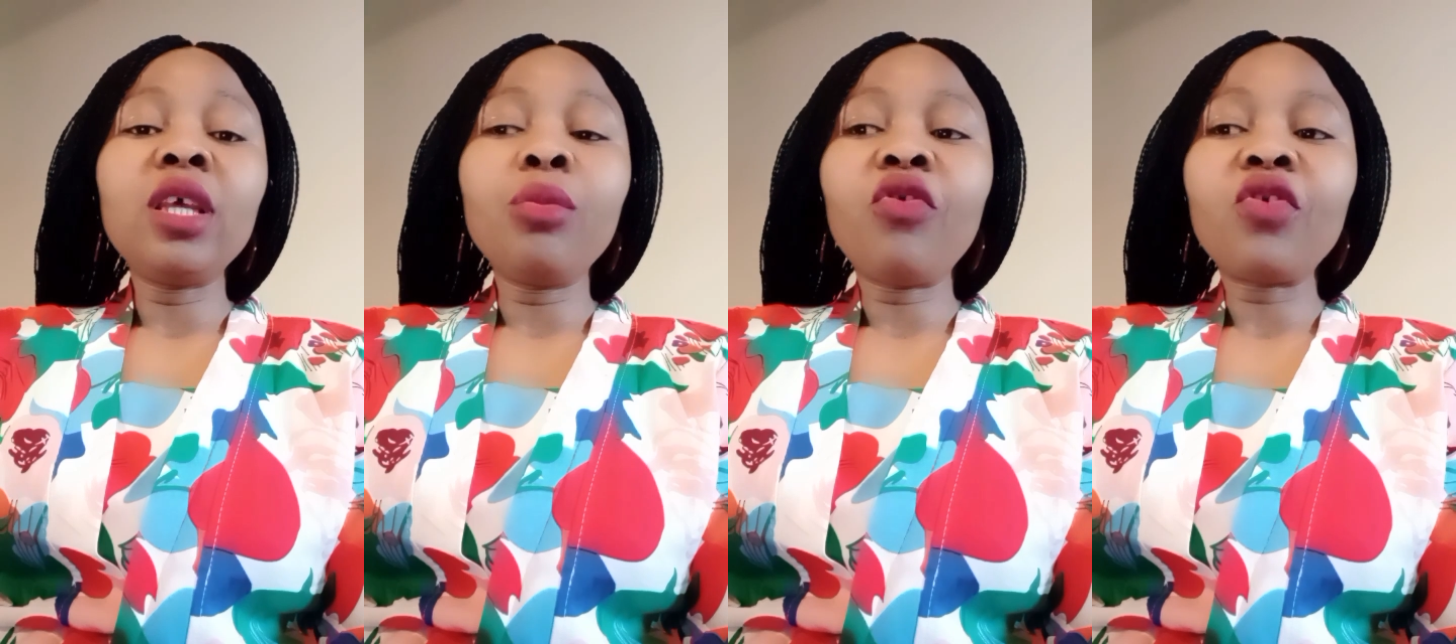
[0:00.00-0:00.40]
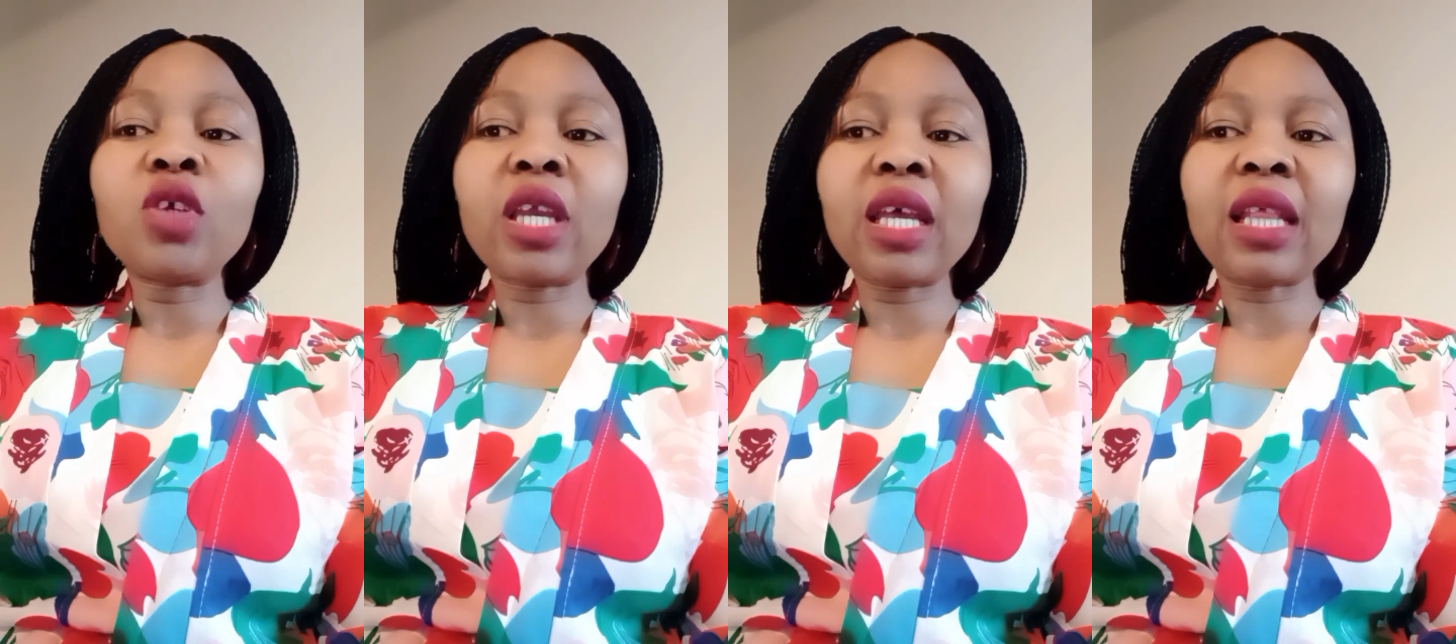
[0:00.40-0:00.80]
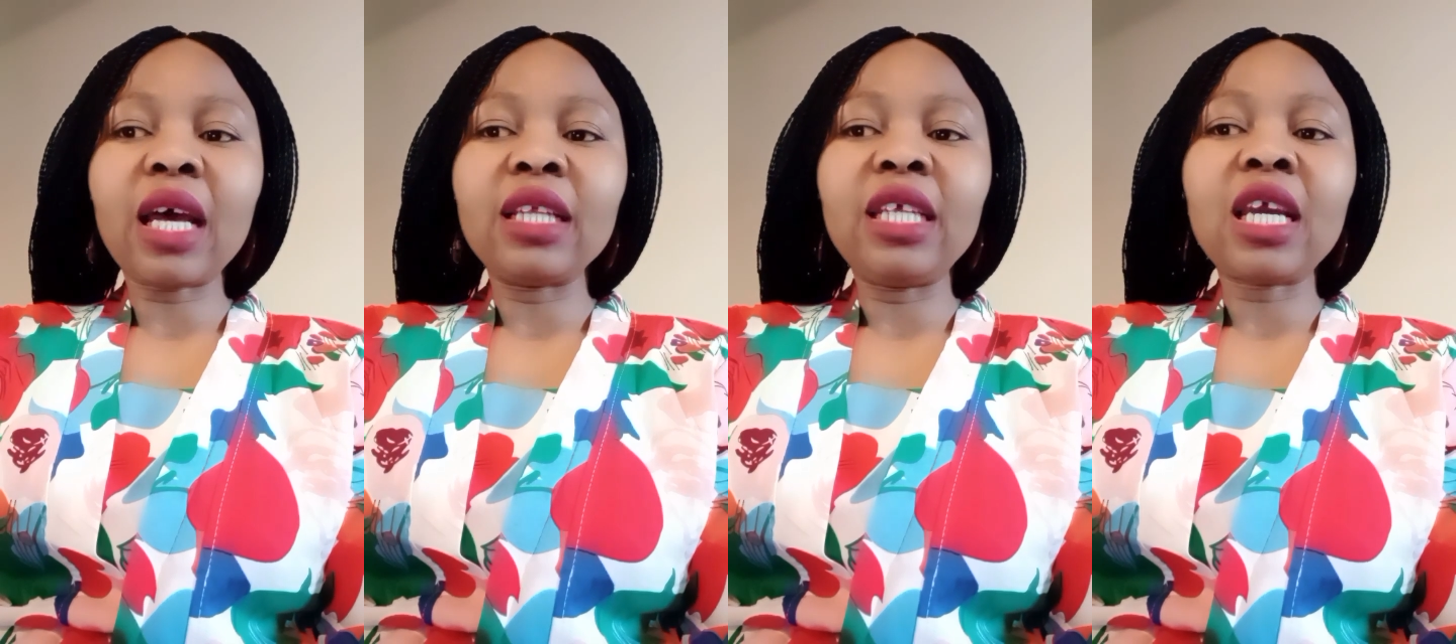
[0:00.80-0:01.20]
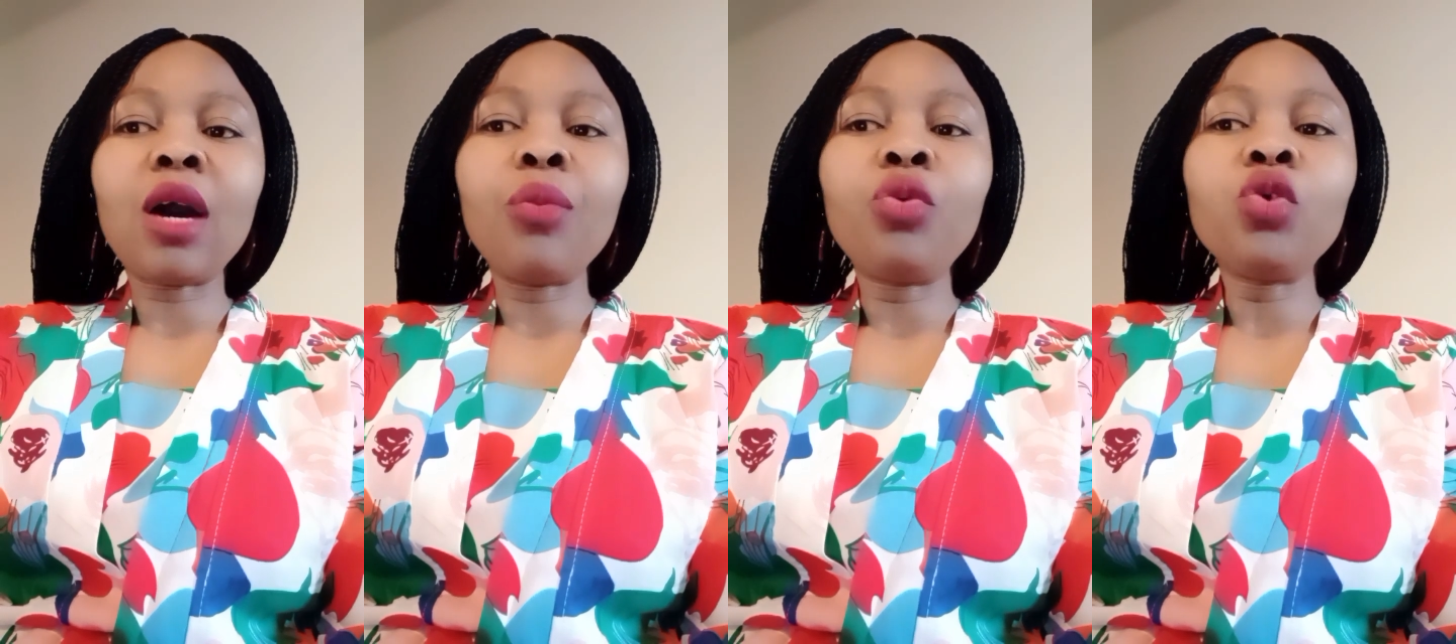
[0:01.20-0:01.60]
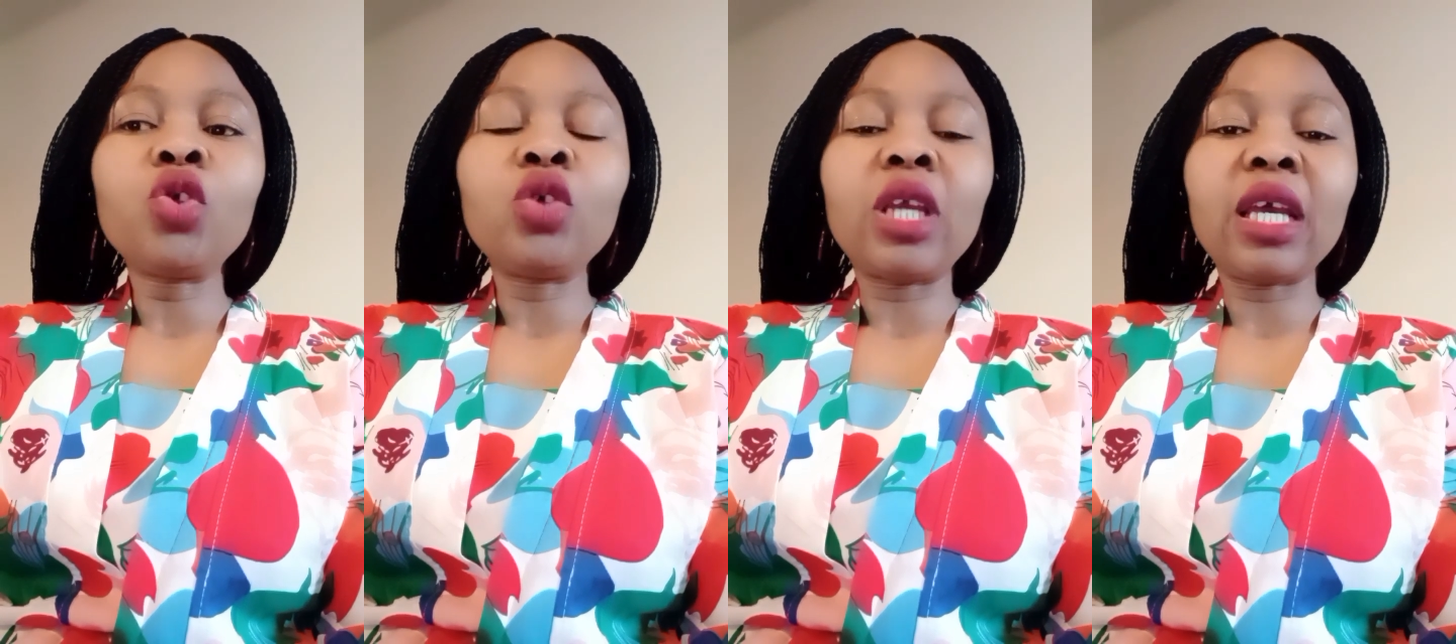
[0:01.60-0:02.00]
they move together, they can pull
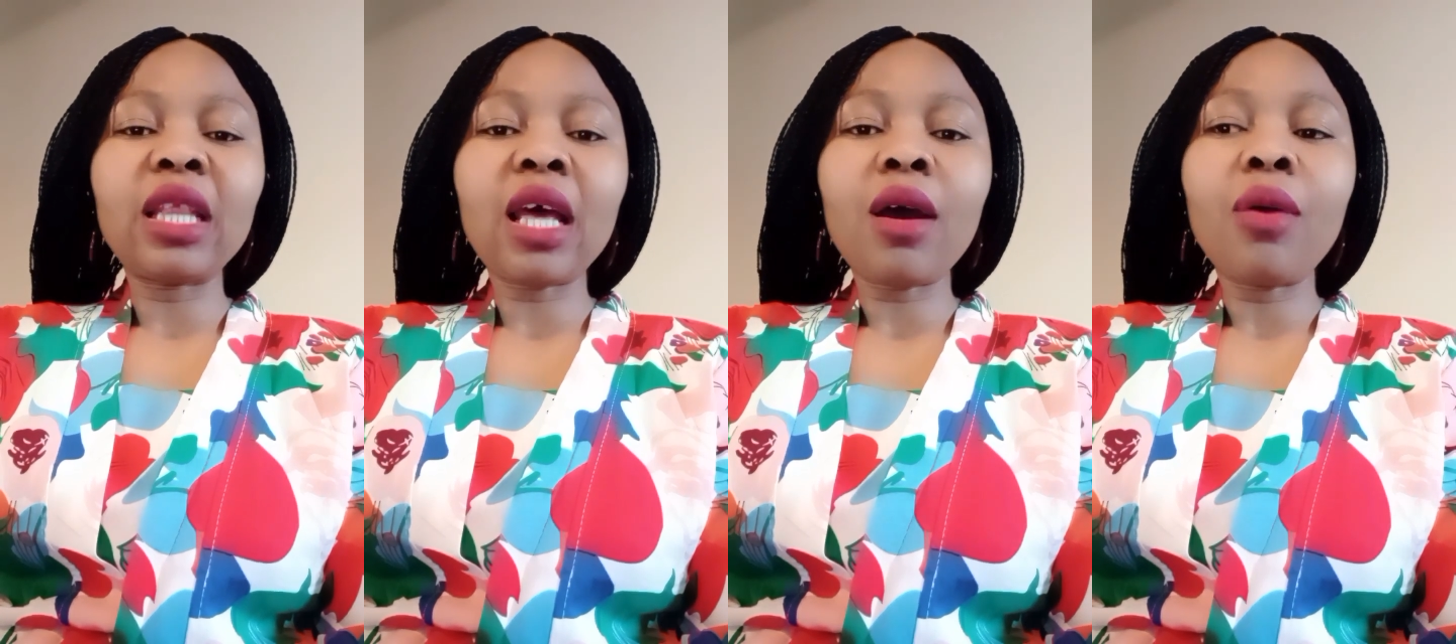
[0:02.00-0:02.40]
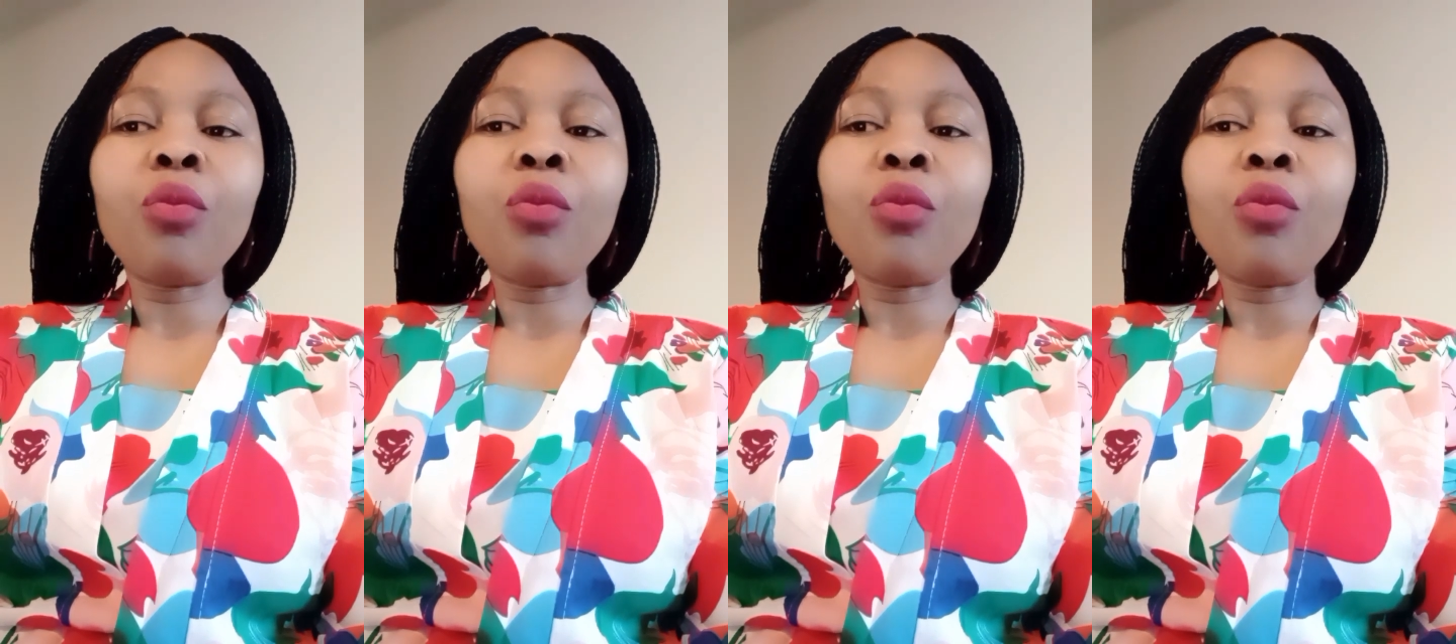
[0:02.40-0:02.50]
together